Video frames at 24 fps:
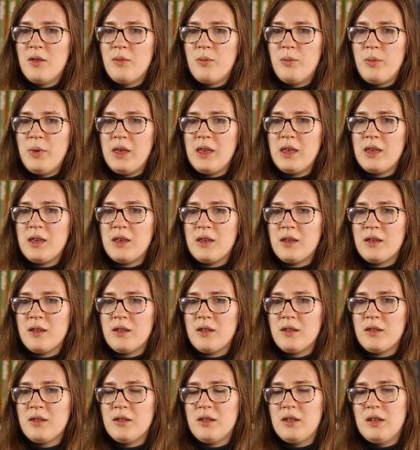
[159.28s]

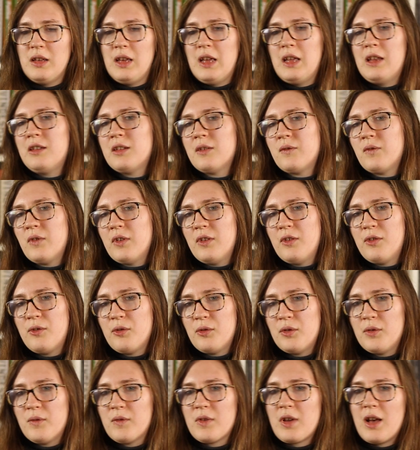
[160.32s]
being in different
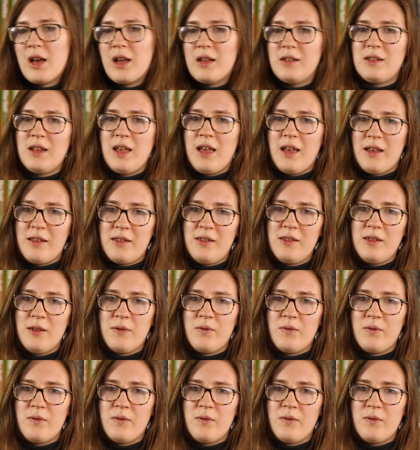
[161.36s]
sort of contexts,